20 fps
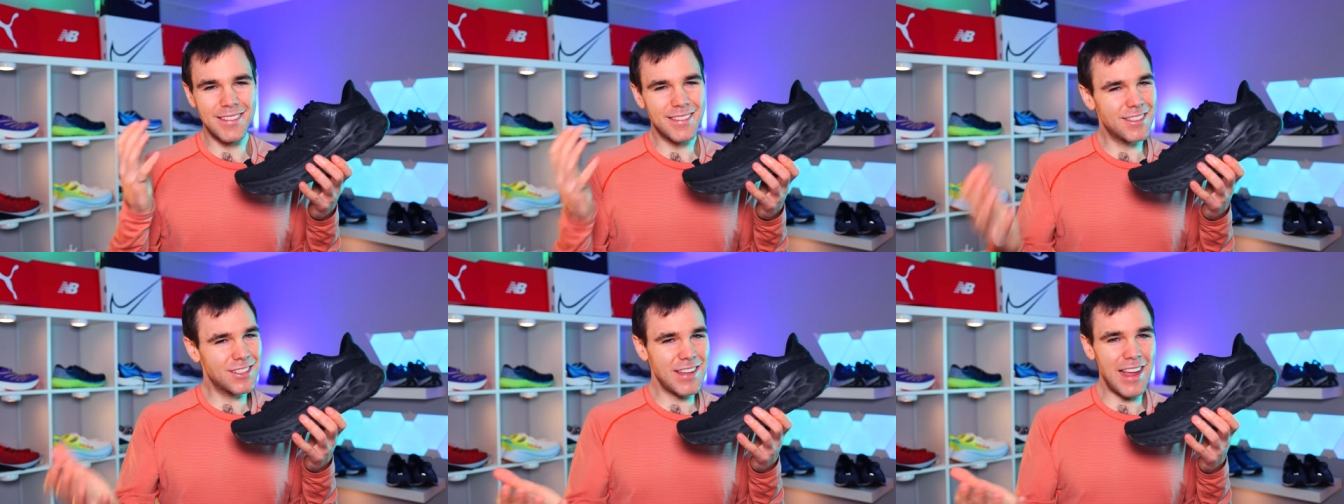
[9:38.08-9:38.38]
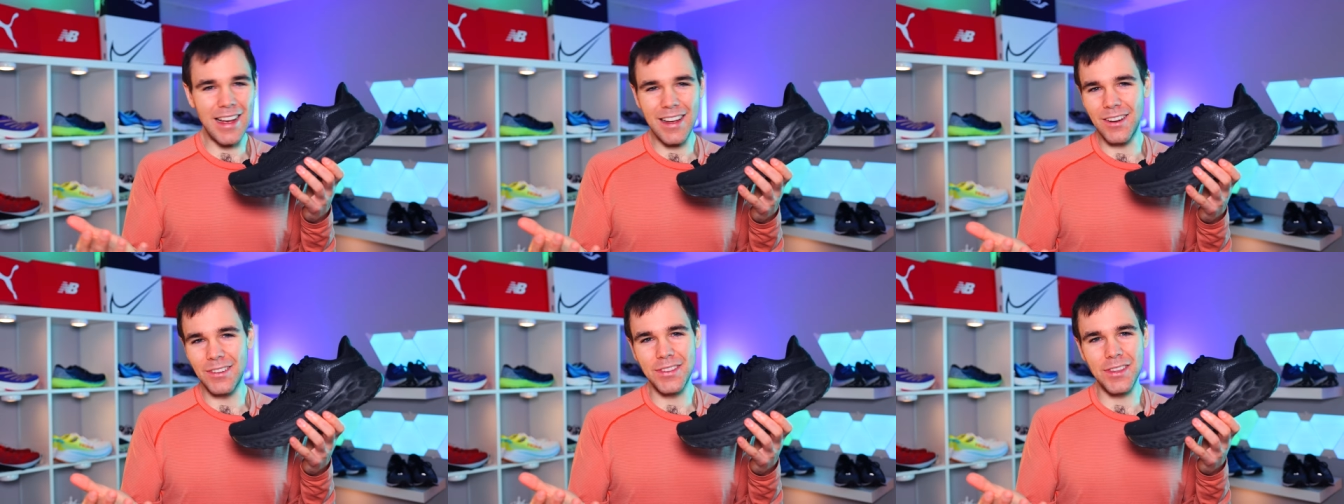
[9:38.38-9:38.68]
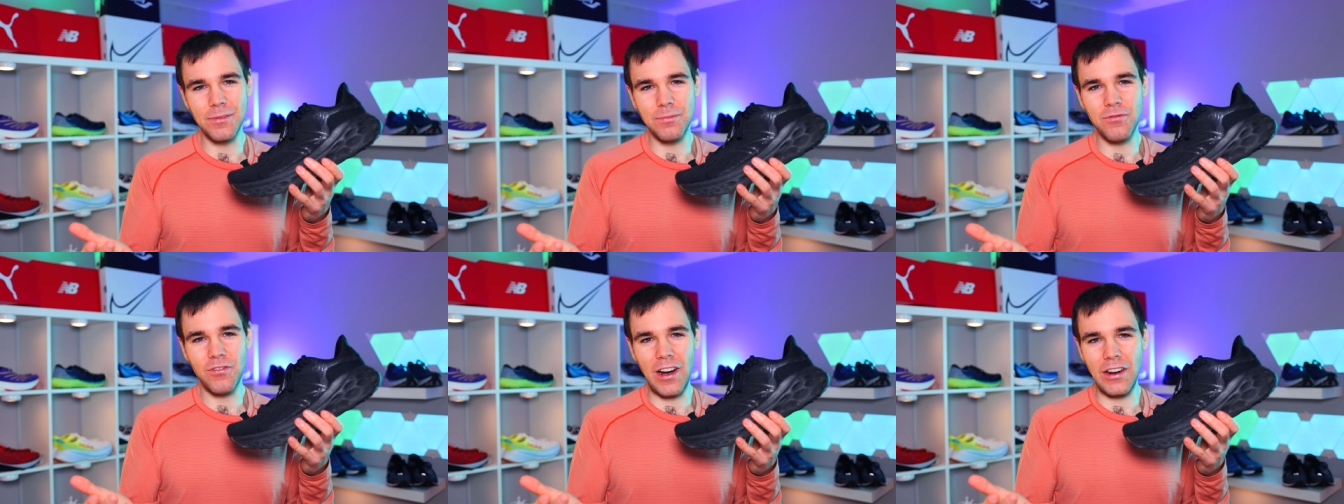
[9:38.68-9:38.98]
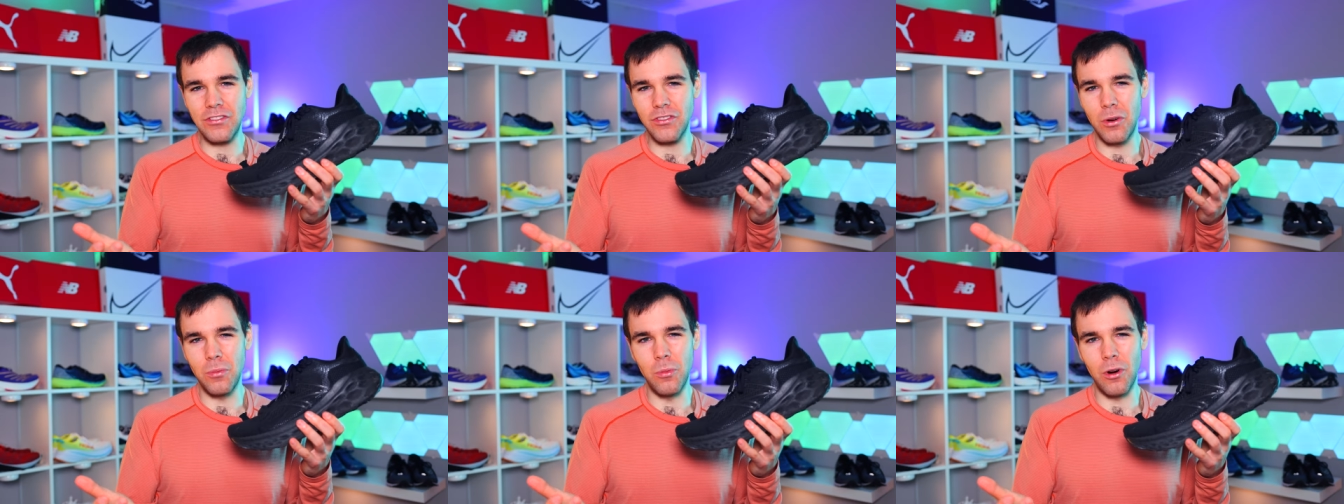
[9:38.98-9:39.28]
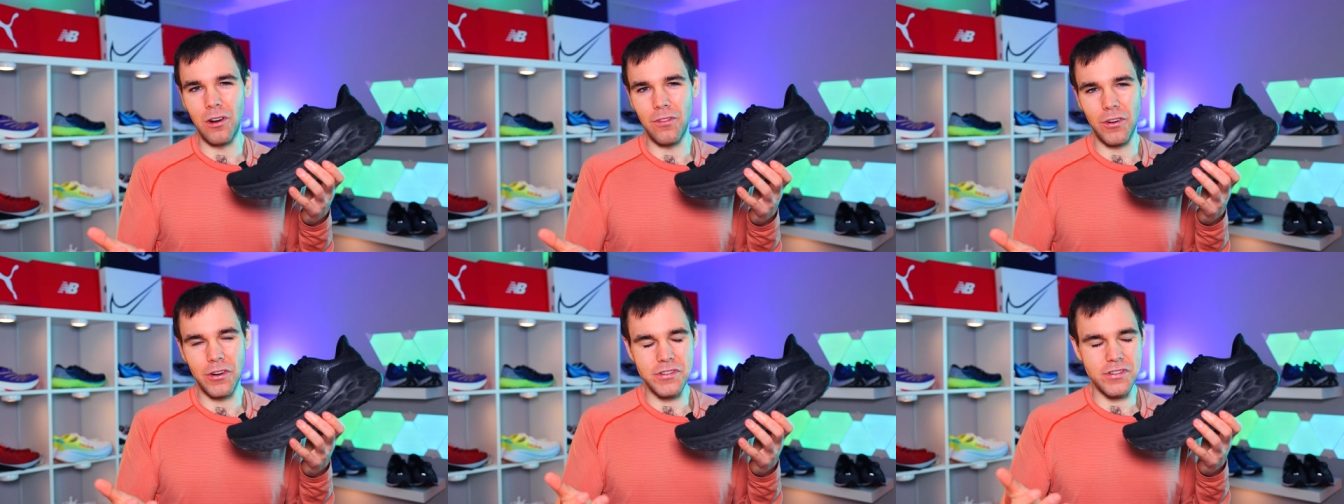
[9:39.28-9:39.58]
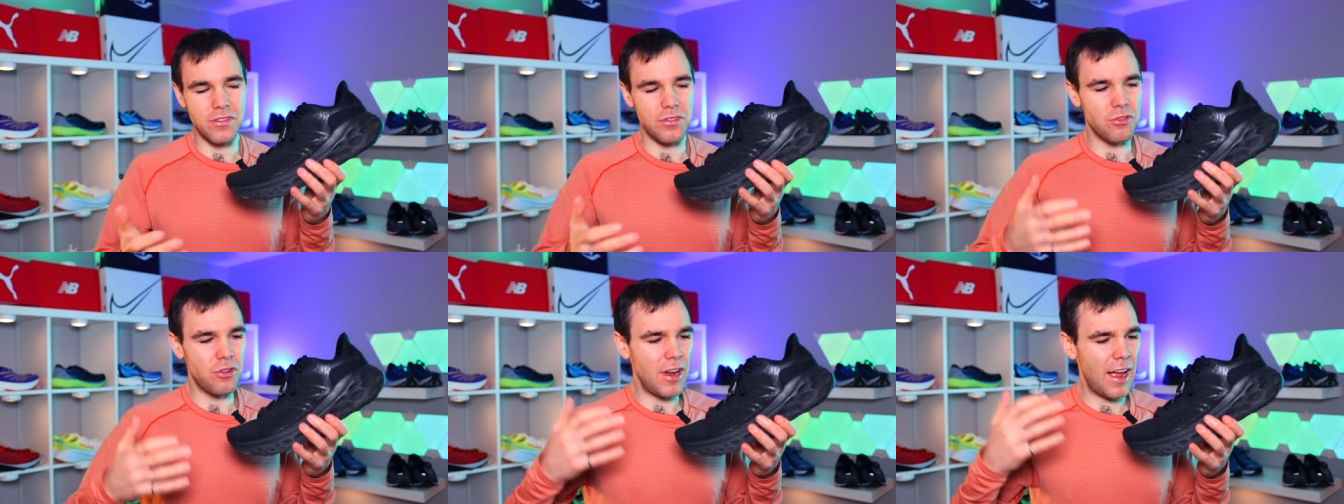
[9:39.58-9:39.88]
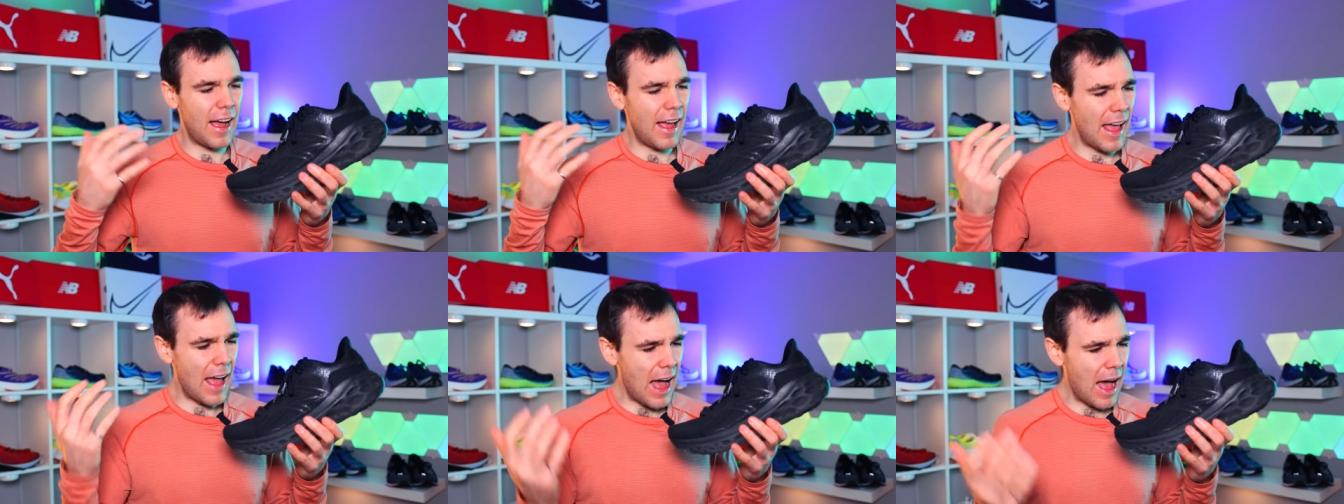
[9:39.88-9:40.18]
check out the Fresh Foam More version three.
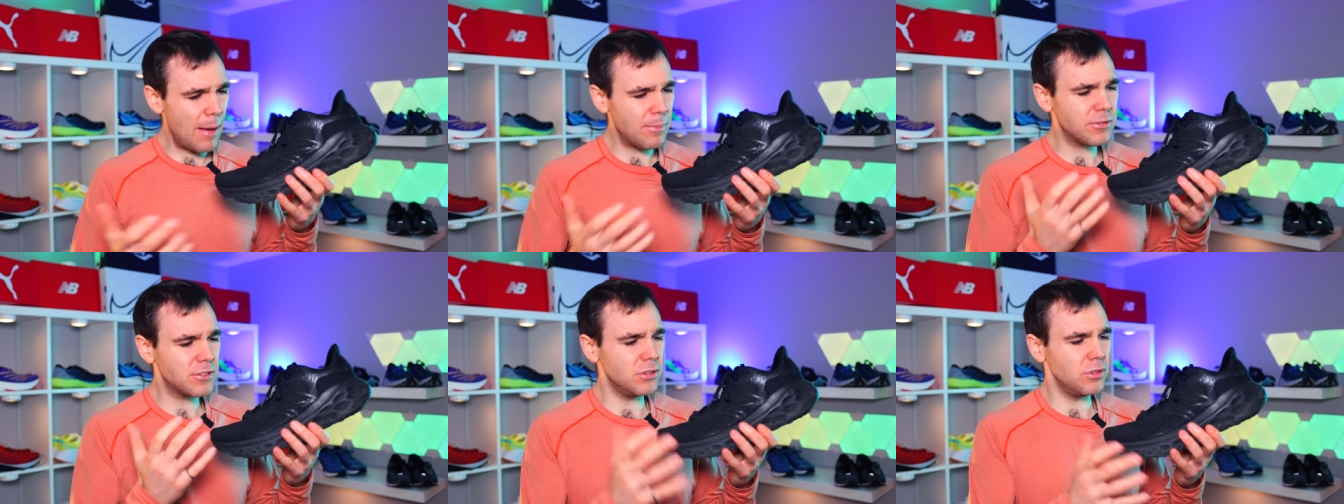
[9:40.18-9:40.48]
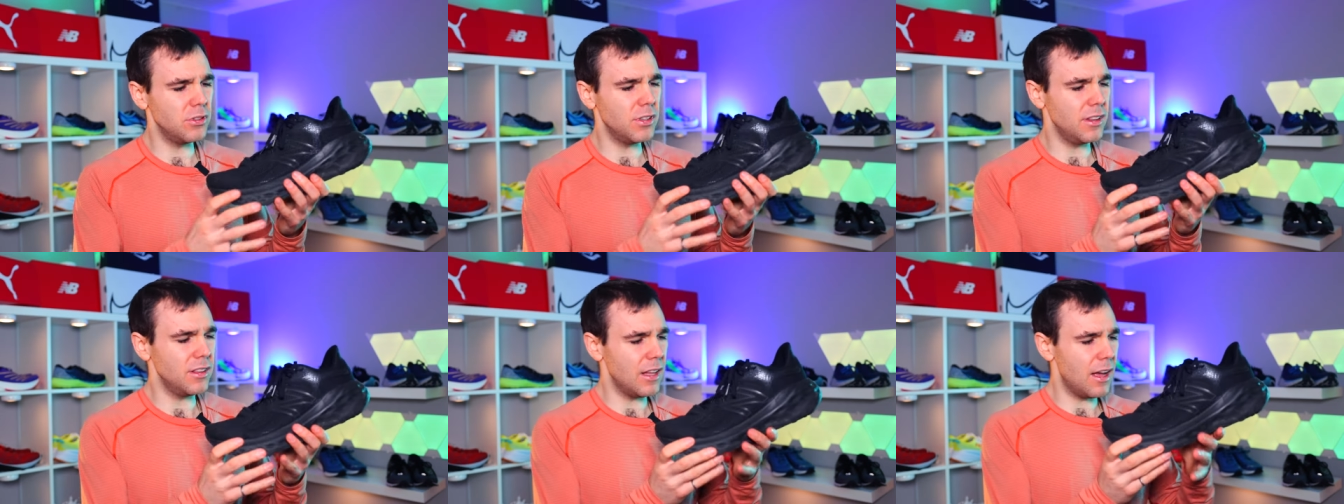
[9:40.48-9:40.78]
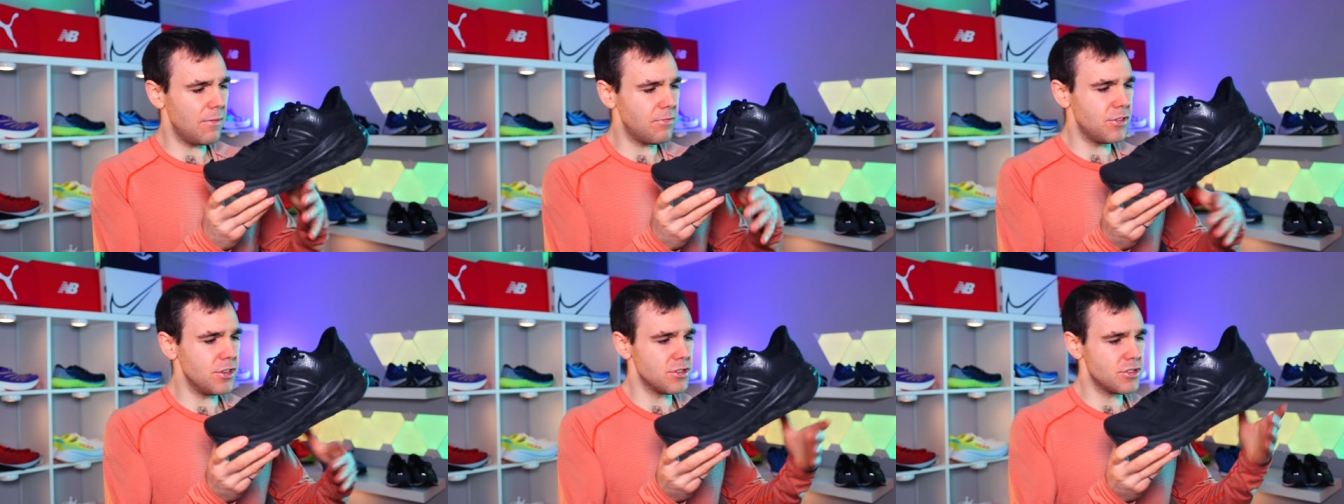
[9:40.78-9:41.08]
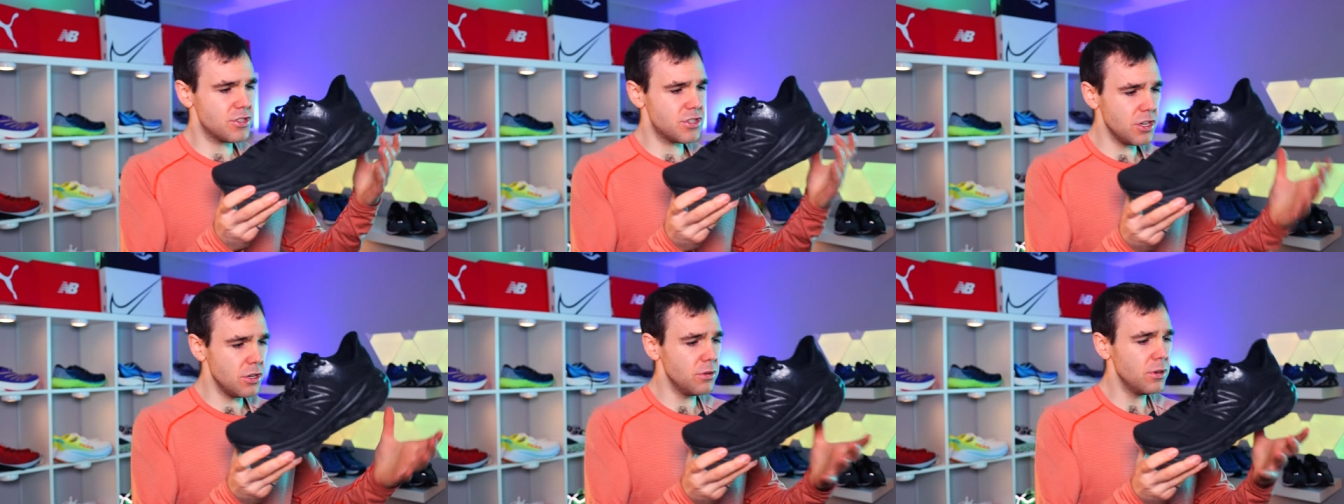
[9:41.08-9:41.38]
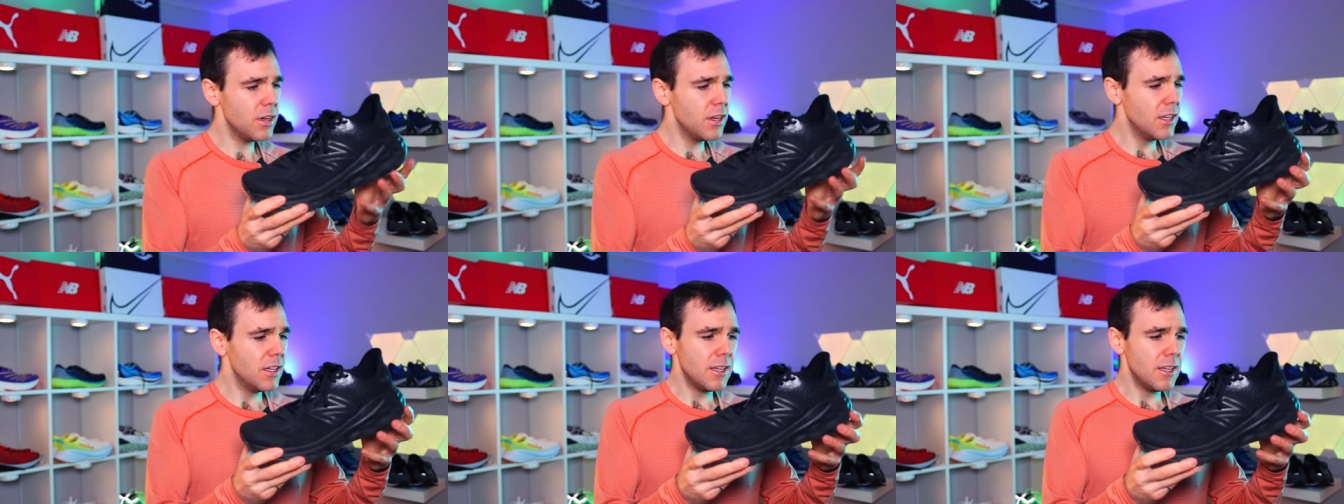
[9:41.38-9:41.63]
I absolutely love this shoe.